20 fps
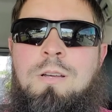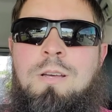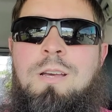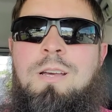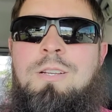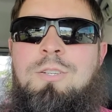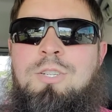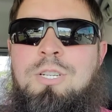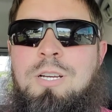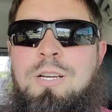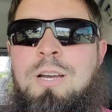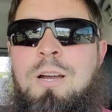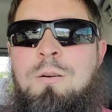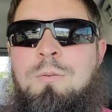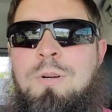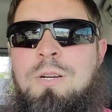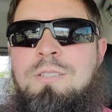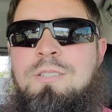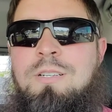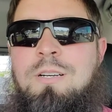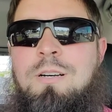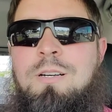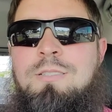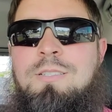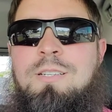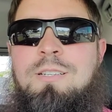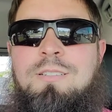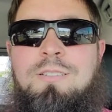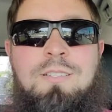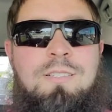and check out Ray's
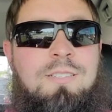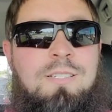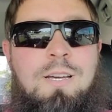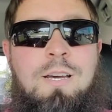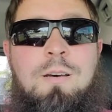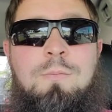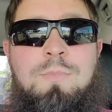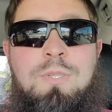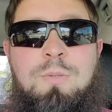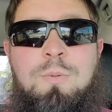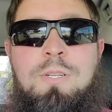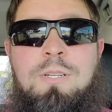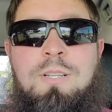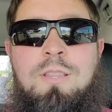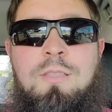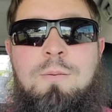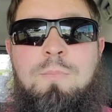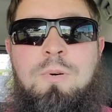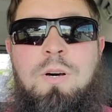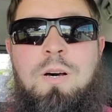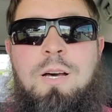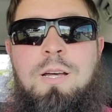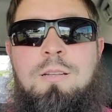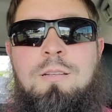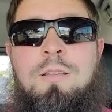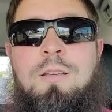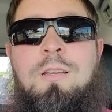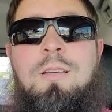contest, because now I'm sweetening the pot.